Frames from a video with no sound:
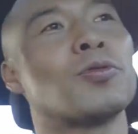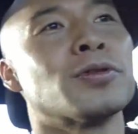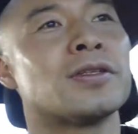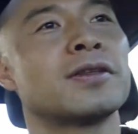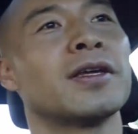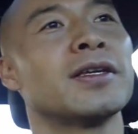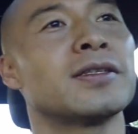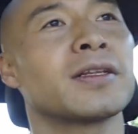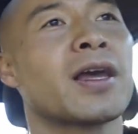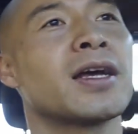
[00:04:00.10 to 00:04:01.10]
towards the
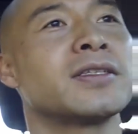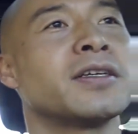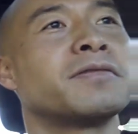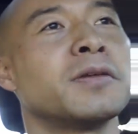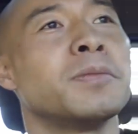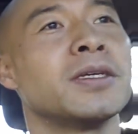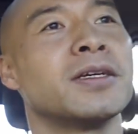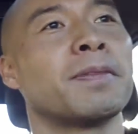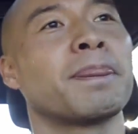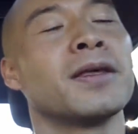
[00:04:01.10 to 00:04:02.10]
things that God's gifted
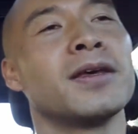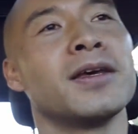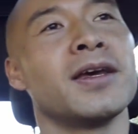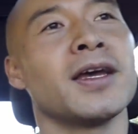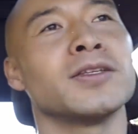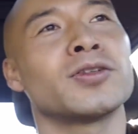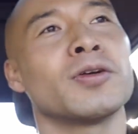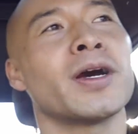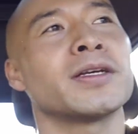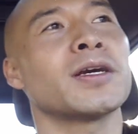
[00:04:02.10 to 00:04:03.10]
me. And
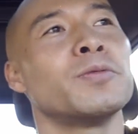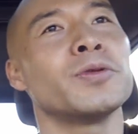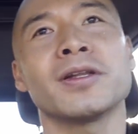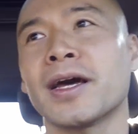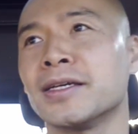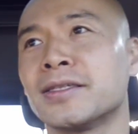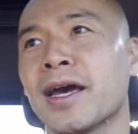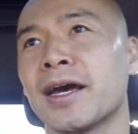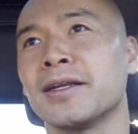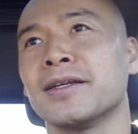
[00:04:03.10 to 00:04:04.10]
so as I realize
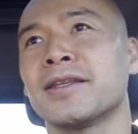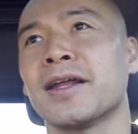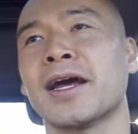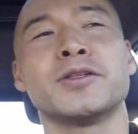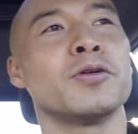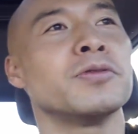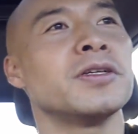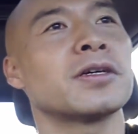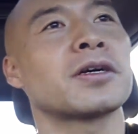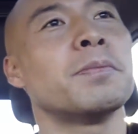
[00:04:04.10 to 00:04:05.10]
that I don't
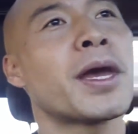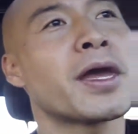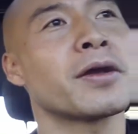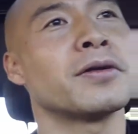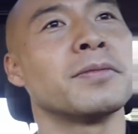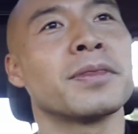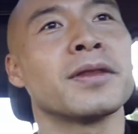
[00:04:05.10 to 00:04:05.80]
need to compare,